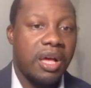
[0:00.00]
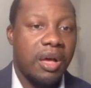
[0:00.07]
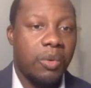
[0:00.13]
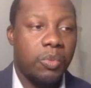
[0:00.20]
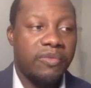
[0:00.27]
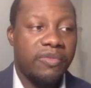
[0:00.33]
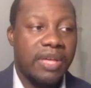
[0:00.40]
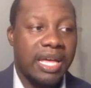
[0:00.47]

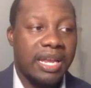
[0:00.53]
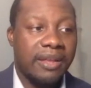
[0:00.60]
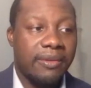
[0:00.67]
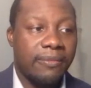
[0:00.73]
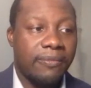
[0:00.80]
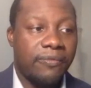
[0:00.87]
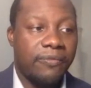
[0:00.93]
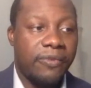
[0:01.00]
We've got
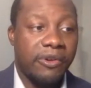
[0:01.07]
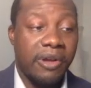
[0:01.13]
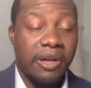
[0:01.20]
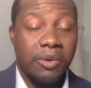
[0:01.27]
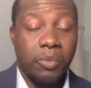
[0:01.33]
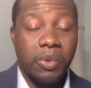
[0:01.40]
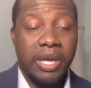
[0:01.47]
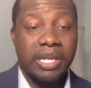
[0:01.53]
to figure out
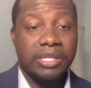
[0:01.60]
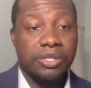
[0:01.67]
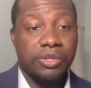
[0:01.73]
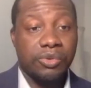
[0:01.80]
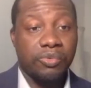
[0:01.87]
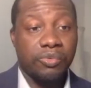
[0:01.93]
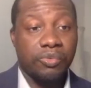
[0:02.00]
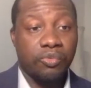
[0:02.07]
a way
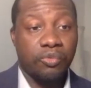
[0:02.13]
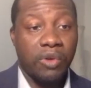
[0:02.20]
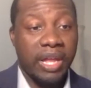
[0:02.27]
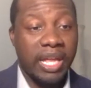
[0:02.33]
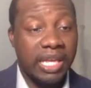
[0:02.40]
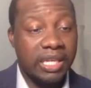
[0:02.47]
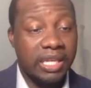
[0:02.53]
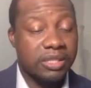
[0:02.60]
to
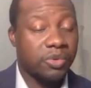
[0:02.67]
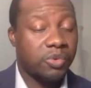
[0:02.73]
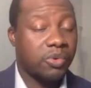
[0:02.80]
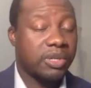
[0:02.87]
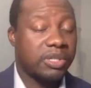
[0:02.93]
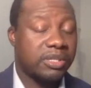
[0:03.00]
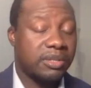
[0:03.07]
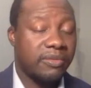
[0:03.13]
rate or
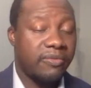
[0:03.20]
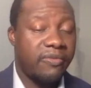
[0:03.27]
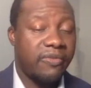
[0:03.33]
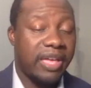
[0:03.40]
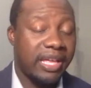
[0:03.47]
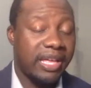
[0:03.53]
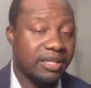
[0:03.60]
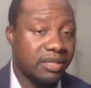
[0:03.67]
to
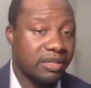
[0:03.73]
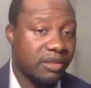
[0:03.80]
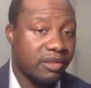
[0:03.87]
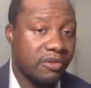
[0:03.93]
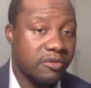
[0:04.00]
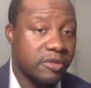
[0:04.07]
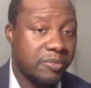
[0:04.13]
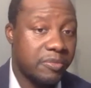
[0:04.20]
vet
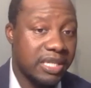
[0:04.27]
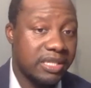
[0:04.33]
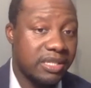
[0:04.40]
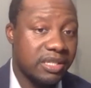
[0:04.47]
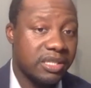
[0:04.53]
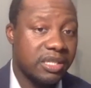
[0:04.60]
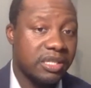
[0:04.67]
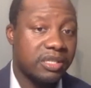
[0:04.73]
those
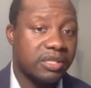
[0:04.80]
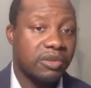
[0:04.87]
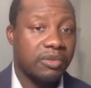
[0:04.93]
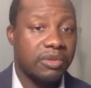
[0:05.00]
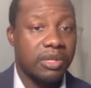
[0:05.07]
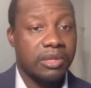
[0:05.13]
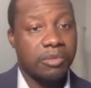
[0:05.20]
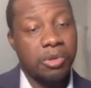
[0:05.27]
businesses so
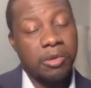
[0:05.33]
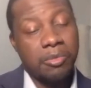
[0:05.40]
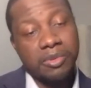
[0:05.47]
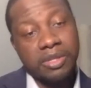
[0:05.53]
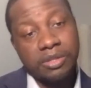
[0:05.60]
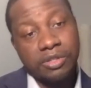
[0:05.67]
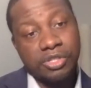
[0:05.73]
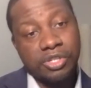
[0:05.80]
that the people
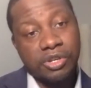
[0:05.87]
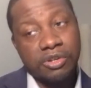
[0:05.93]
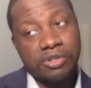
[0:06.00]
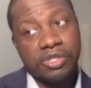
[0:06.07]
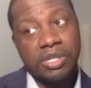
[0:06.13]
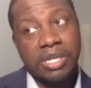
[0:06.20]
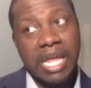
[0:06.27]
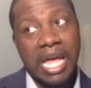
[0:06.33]
in the
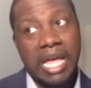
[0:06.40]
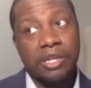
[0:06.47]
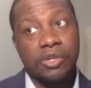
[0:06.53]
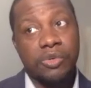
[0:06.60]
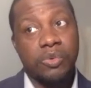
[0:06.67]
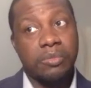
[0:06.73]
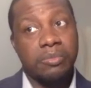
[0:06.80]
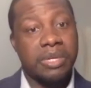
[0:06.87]
church are not
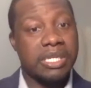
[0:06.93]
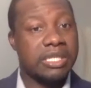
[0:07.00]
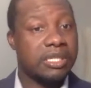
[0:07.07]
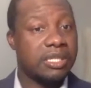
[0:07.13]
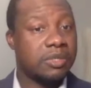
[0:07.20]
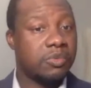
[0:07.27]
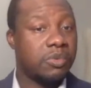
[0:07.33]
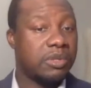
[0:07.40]
doing
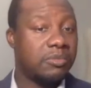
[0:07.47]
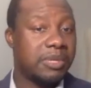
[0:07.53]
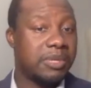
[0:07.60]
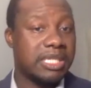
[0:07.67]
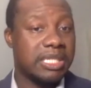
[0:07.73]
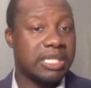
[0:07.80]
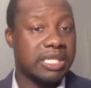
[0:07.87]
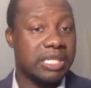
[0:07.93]
business with
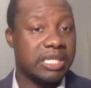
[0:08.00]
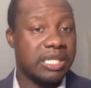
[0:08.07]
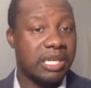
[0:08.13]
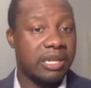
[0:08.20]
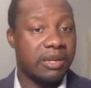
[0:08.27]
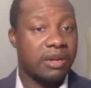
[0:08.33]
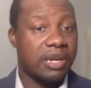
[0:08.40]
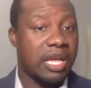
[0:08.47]
businesses
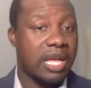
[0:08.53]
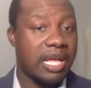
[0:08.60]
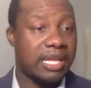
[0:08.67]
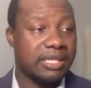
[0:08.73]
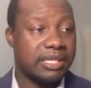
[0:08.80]
that are not,